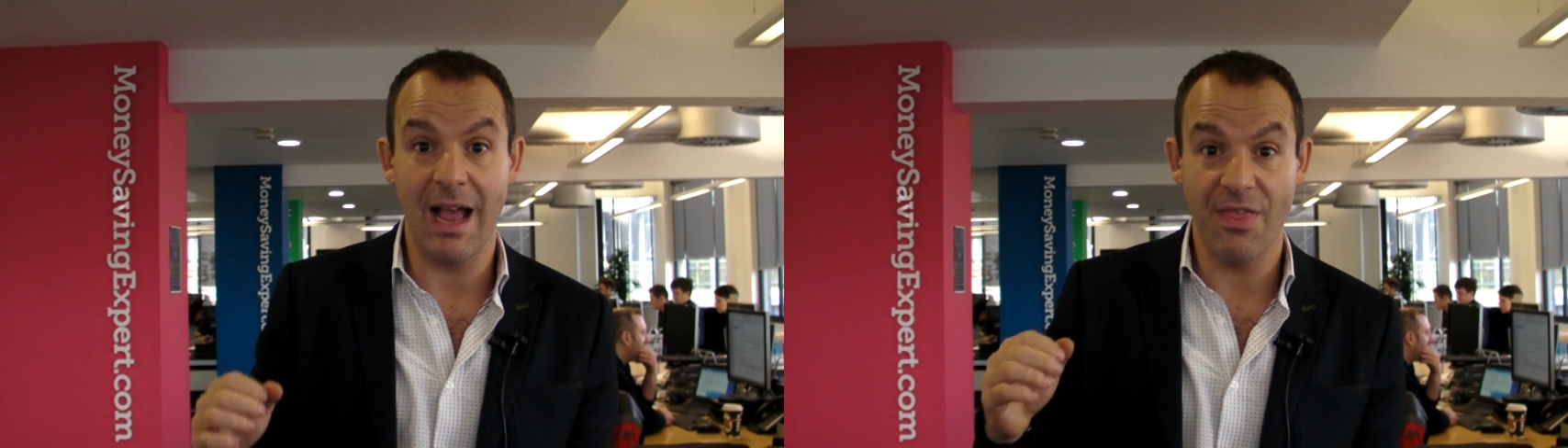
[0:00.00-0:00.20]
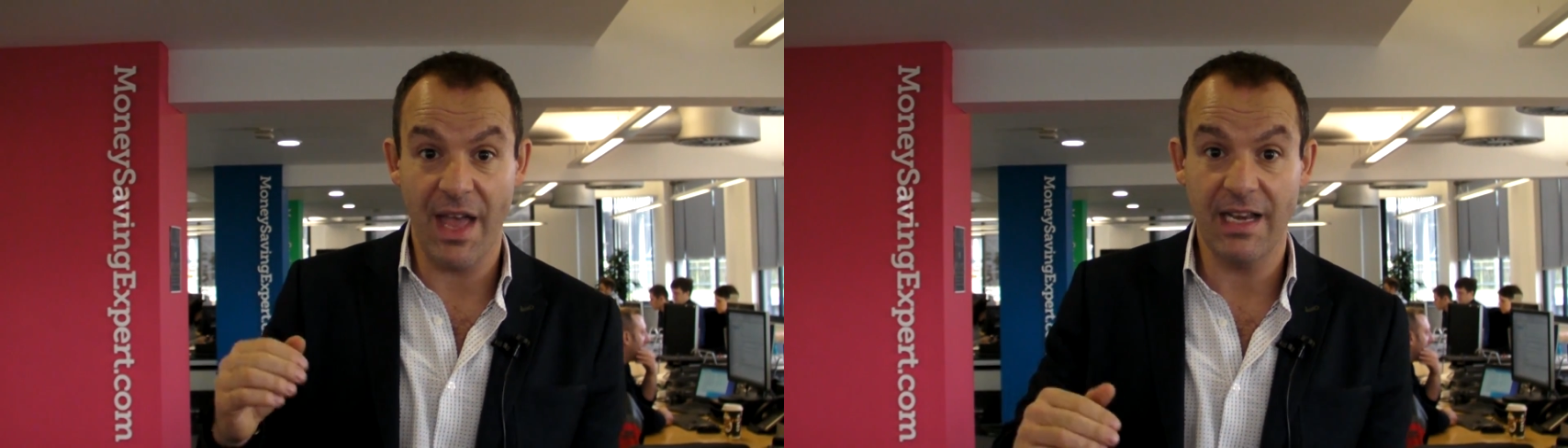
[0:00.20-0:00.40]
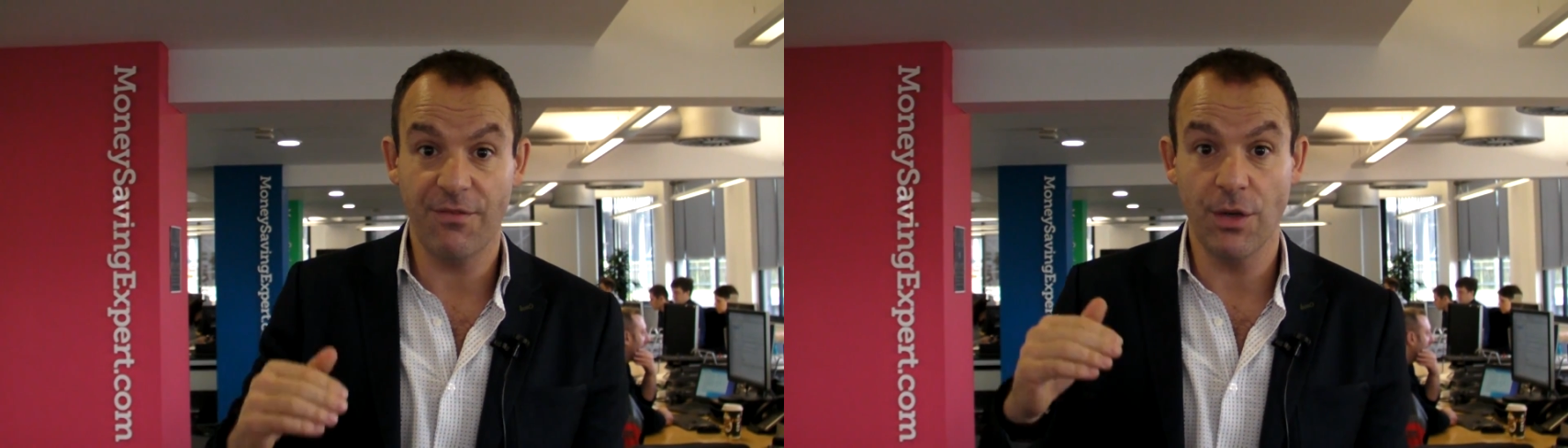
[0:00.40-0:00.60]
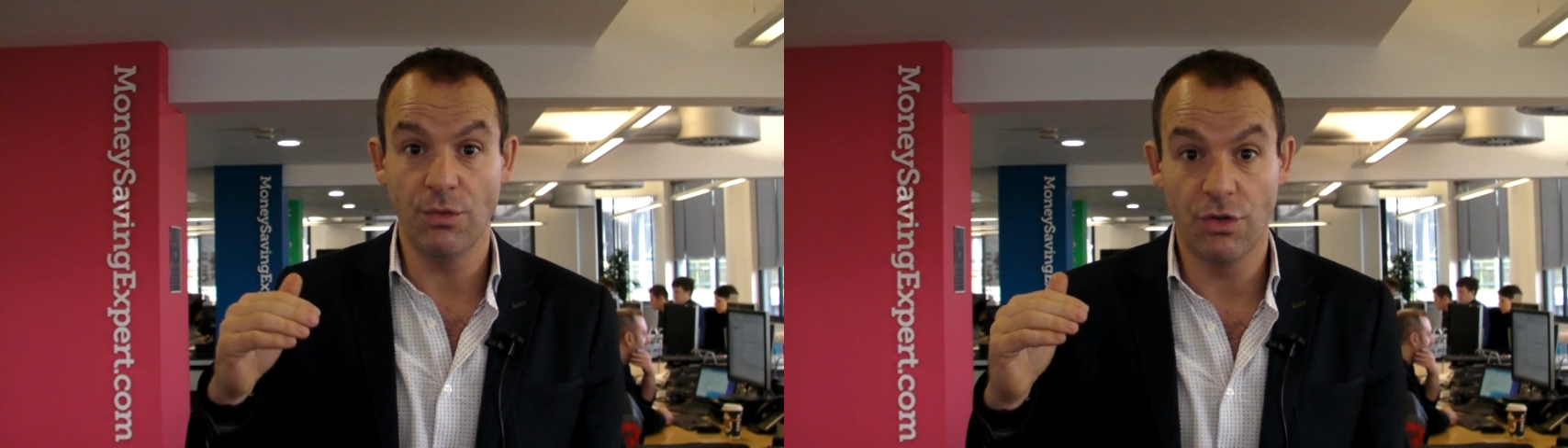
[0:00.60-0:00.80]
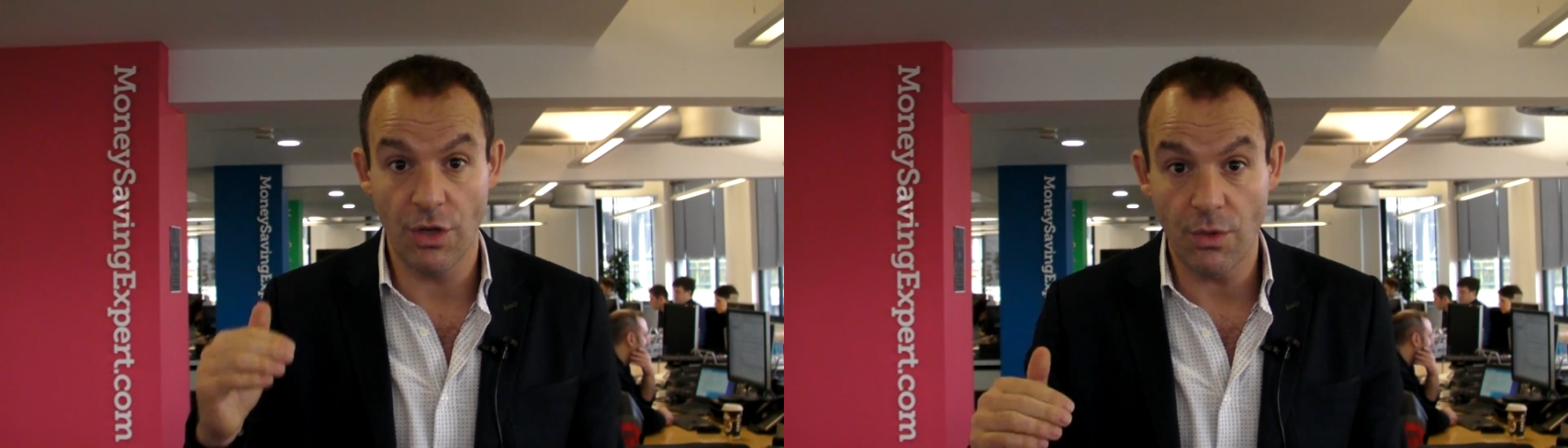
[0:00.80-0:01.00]
and then if you
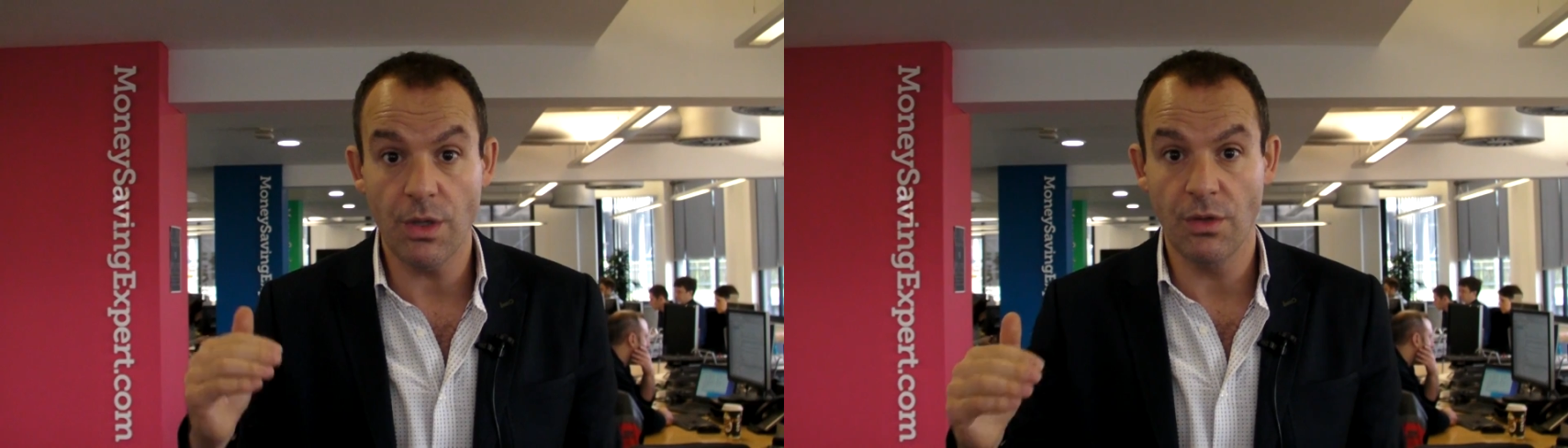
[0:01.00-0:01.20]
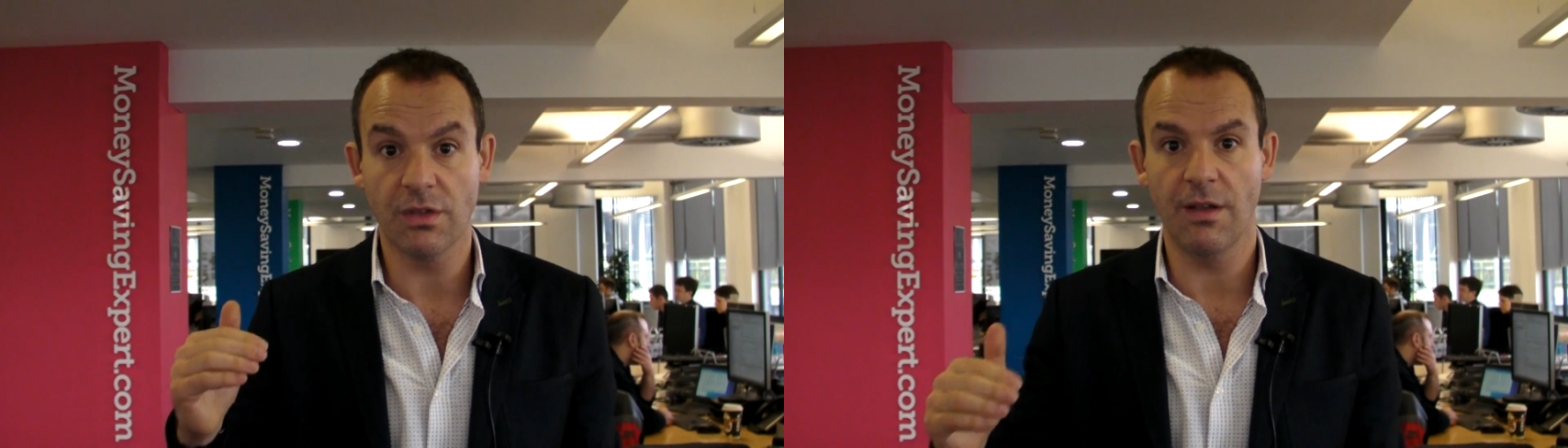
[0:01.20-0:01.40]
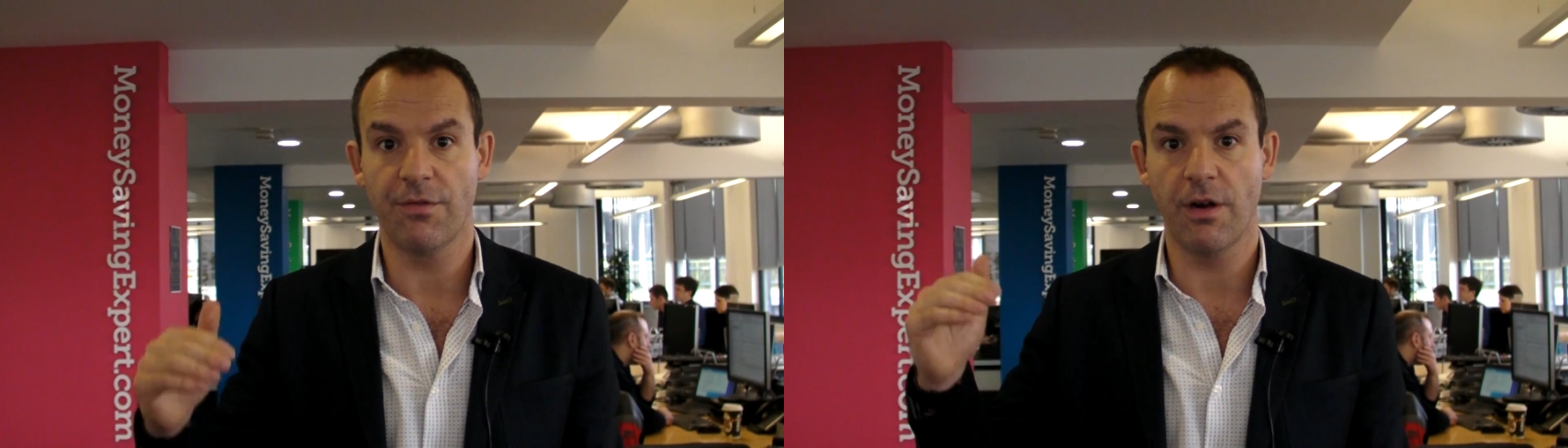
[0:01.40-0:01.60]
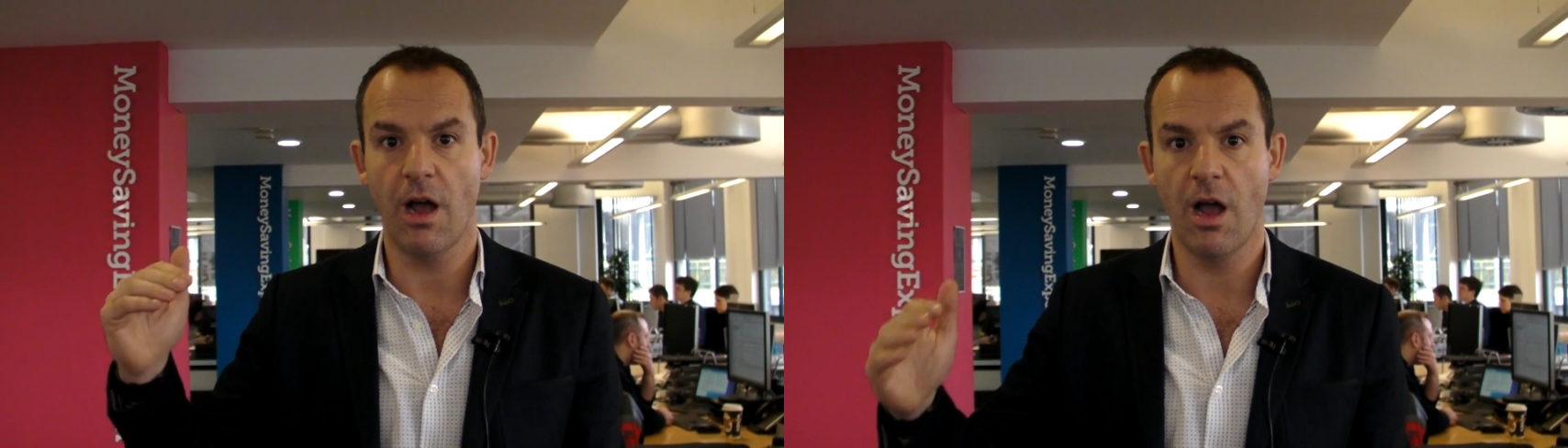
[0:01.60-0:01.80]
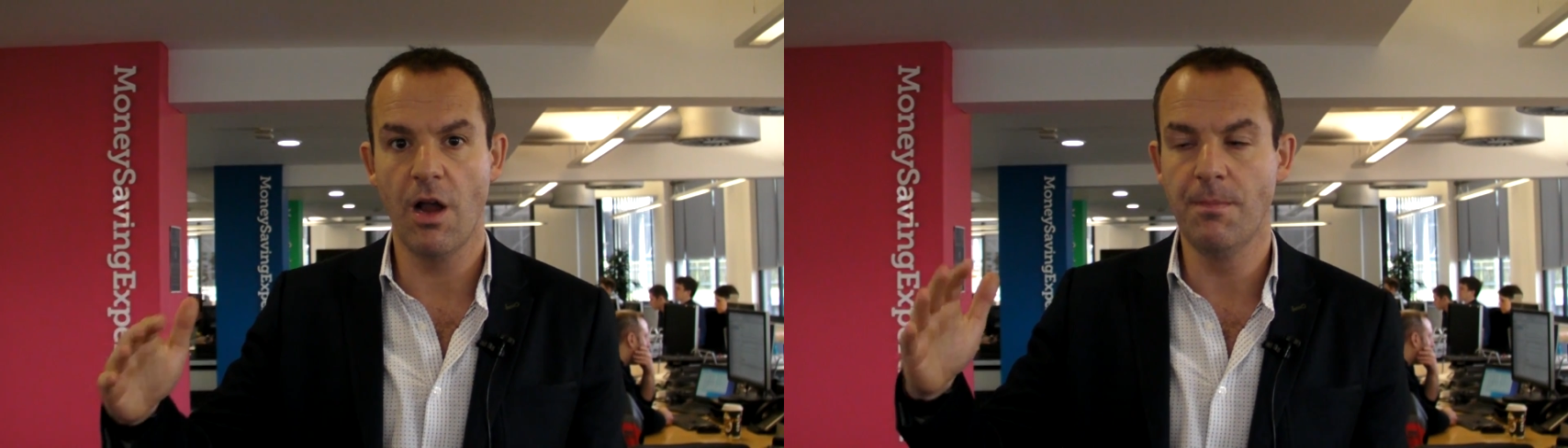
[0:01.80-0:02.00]
do use it for a
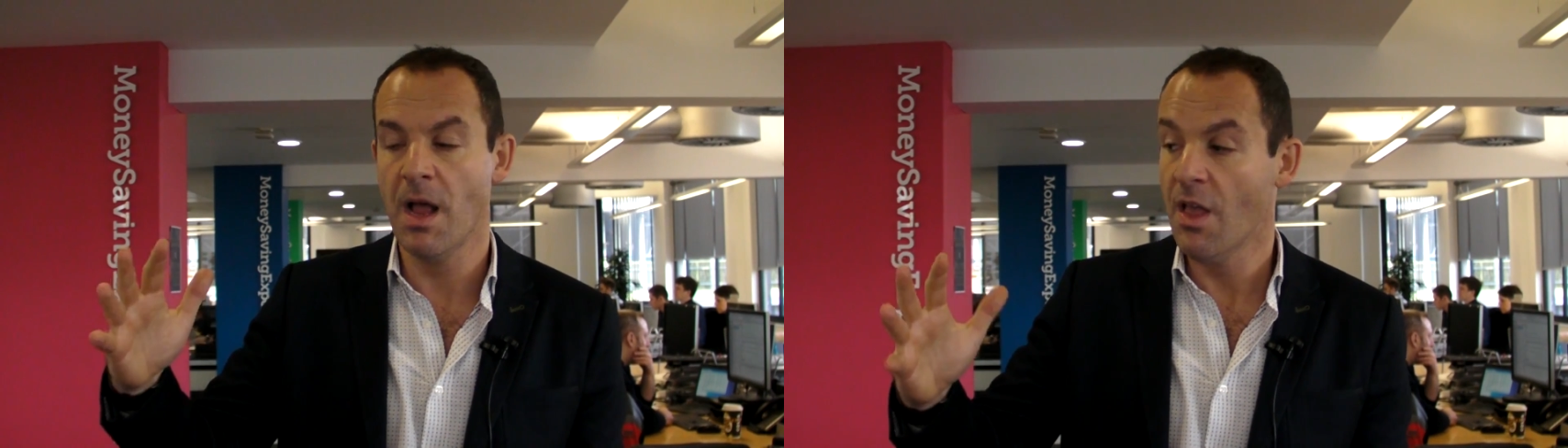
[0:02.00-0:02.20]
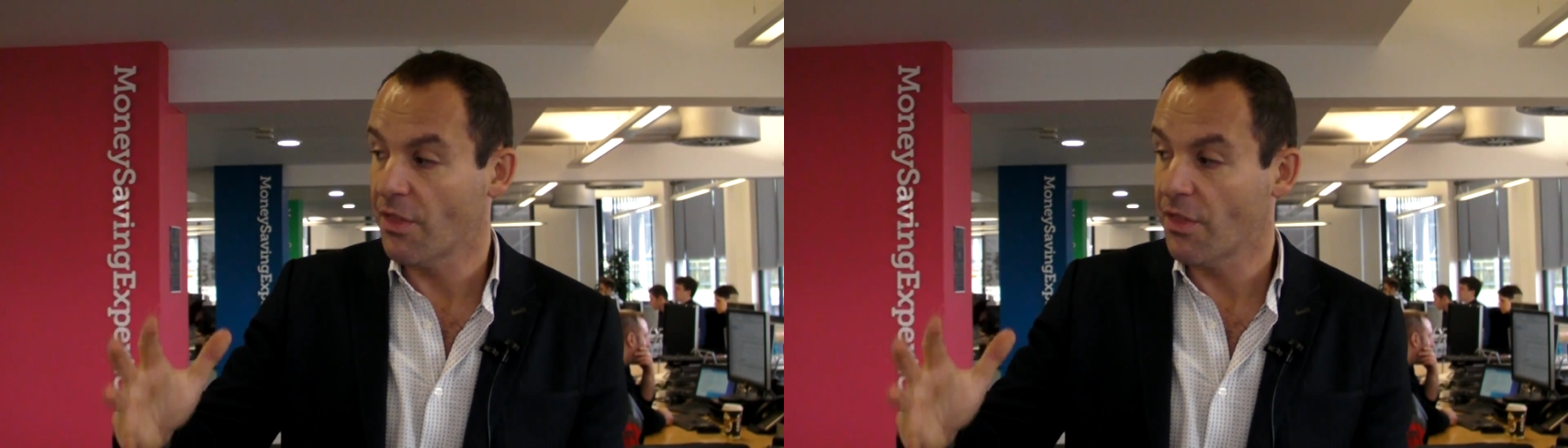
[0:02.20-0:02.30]
home,